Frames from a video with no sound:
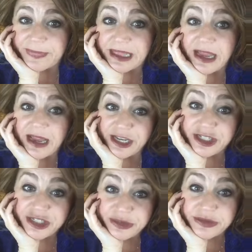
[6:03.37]
I
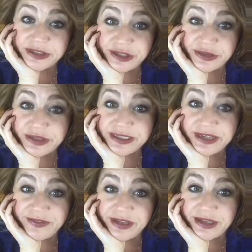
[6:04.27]
choose to use
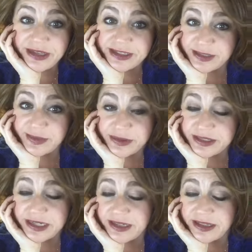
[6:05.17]
stevia as opposed
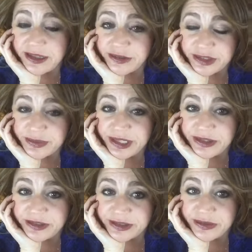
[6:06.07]
to any of the other
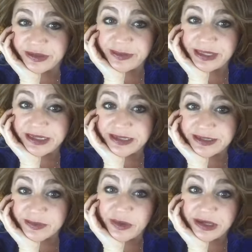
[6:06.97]
sweeteners only
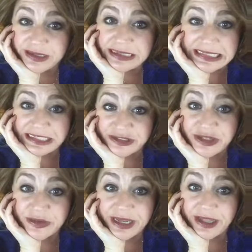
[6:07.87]
because, one, there's
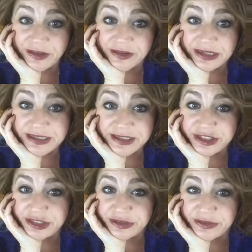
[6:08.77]
no calories.
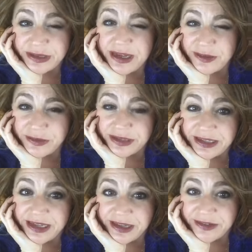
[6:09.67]
Two, I really
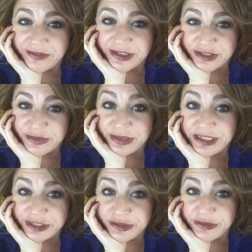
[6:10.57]
have a sweet
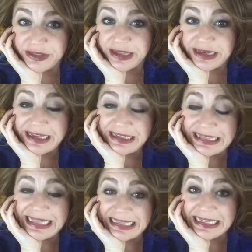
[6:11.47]
tooth and I
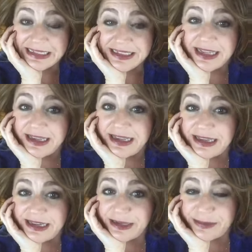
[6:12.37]
like it.
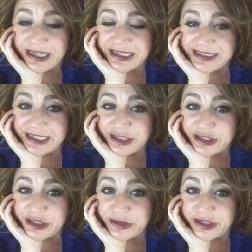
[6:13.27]
Like I said, it's
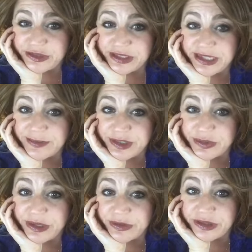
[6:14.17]
200 times
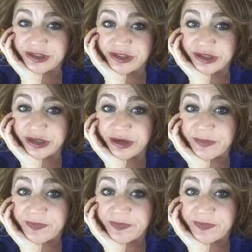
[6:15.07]
sweeter than sugar.